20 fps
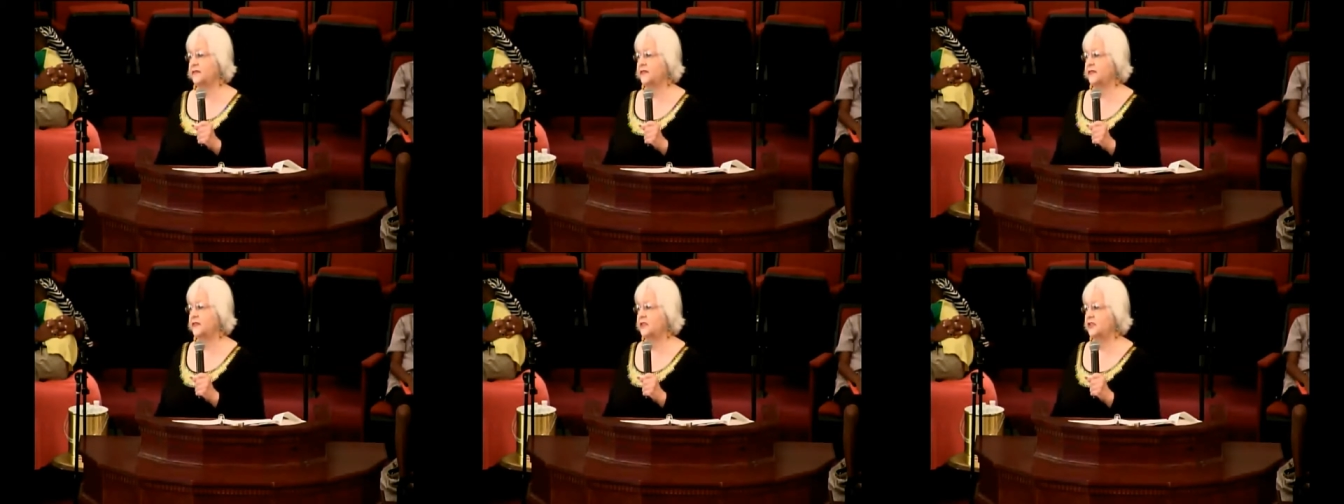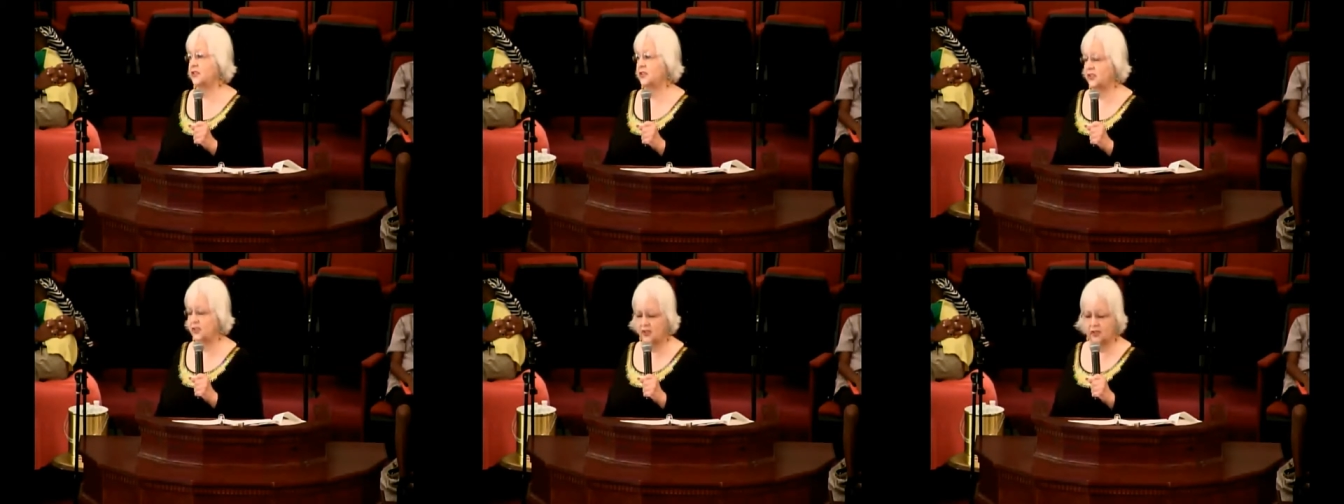for
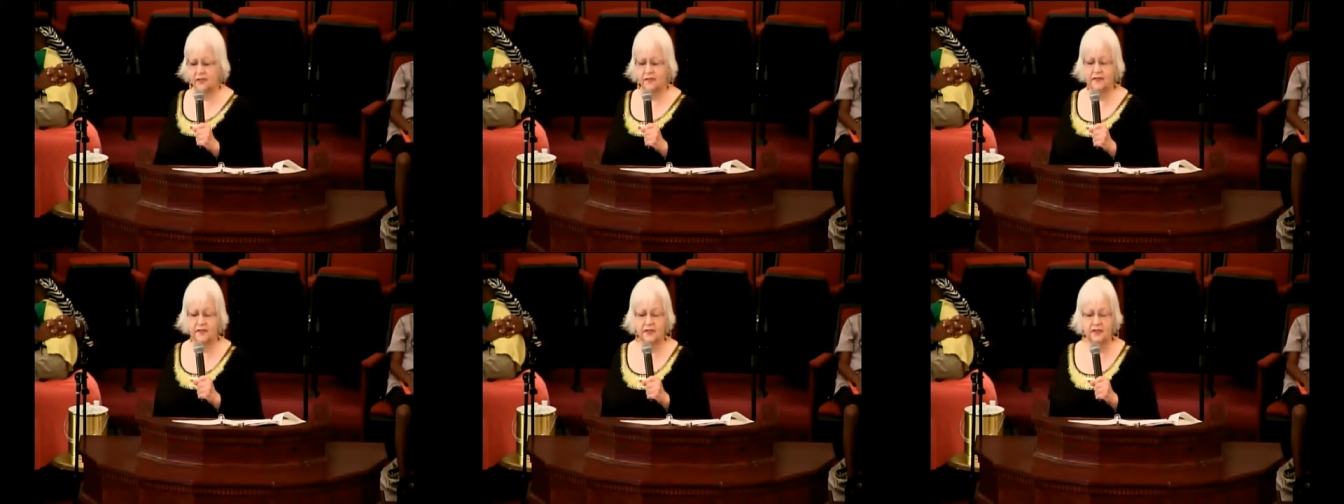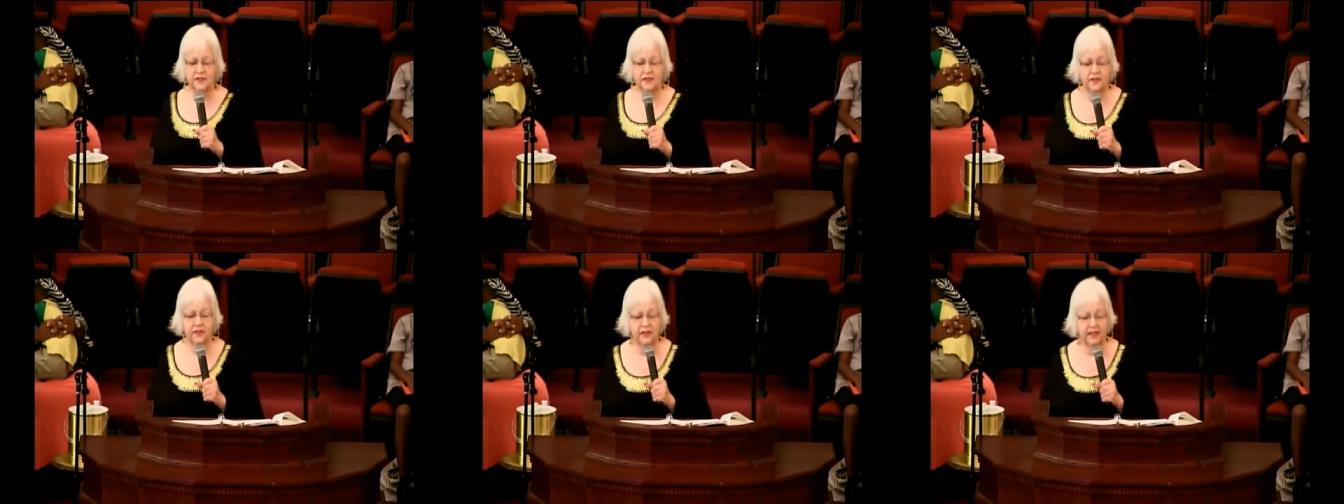
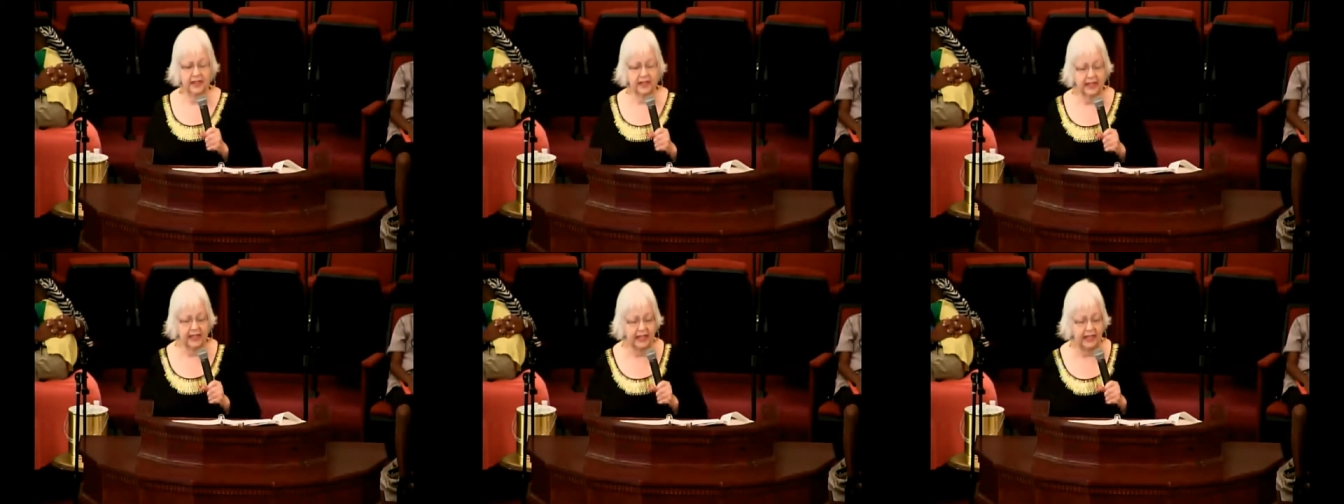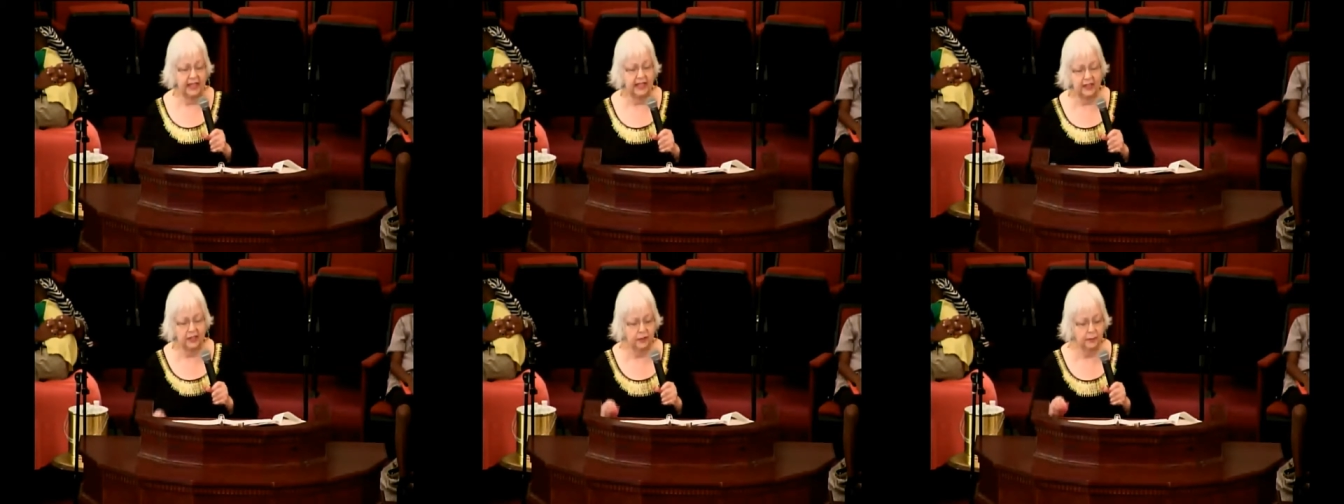service for the
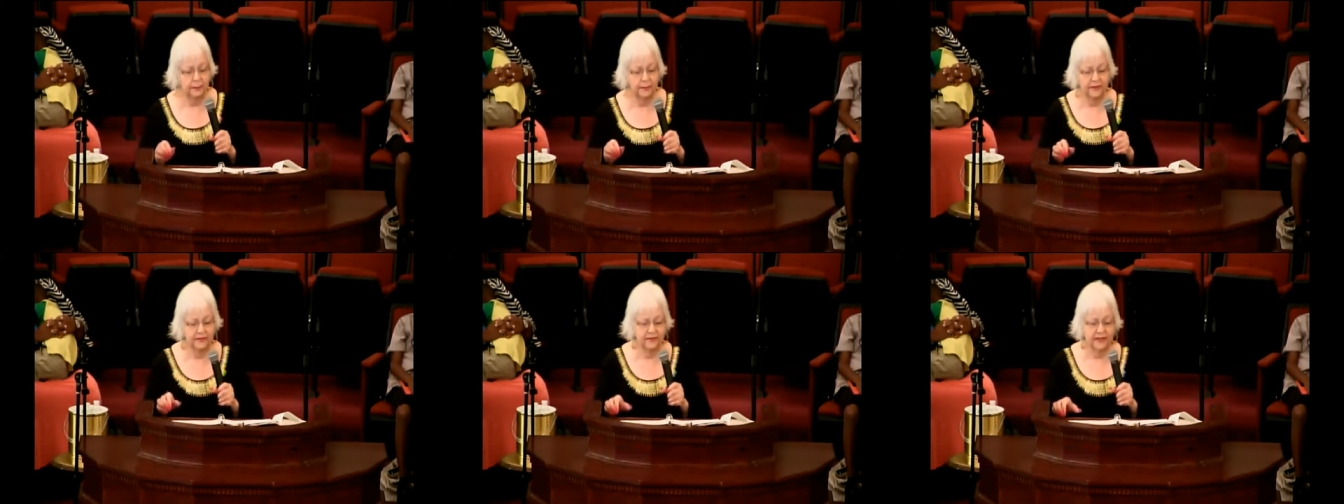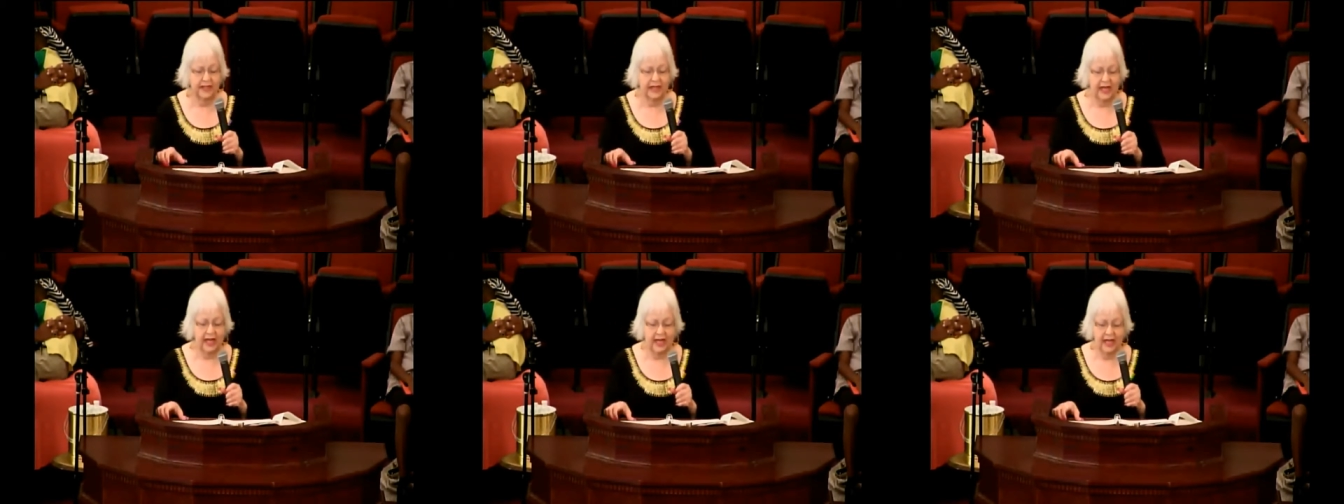kingdom of
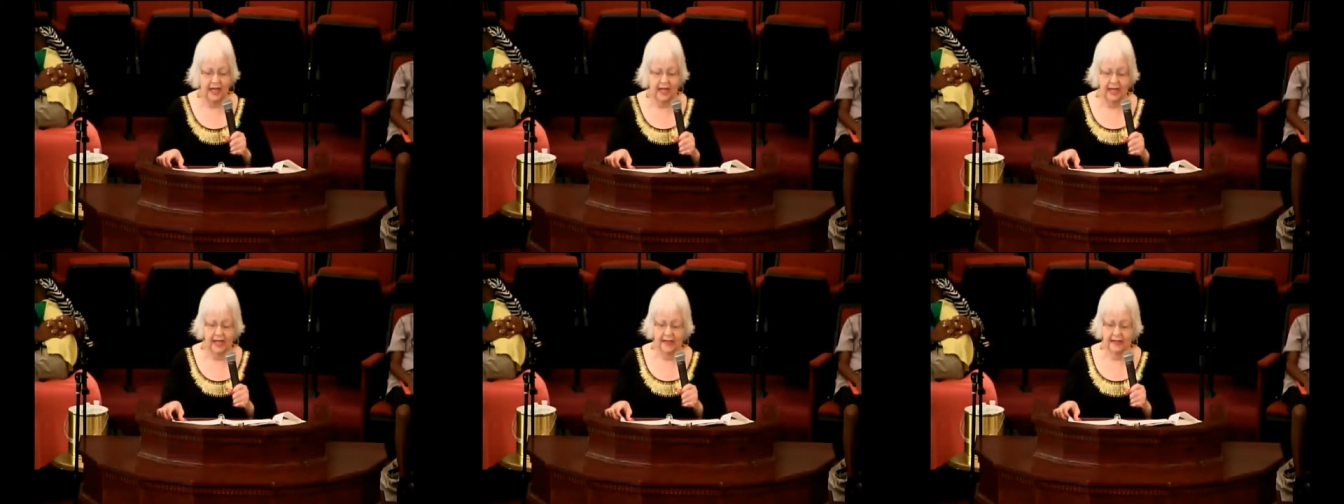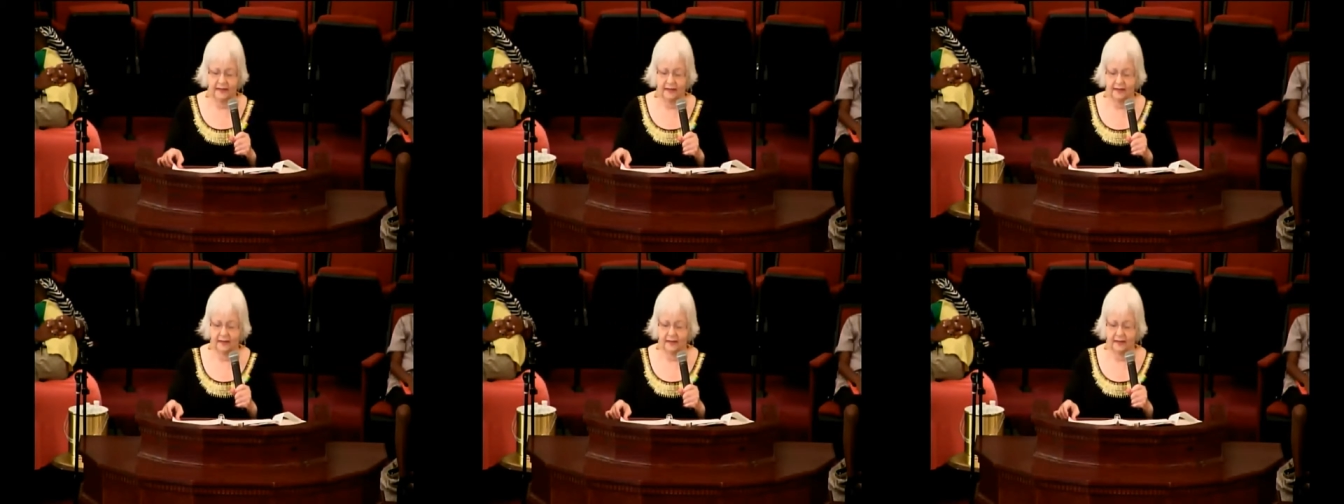God?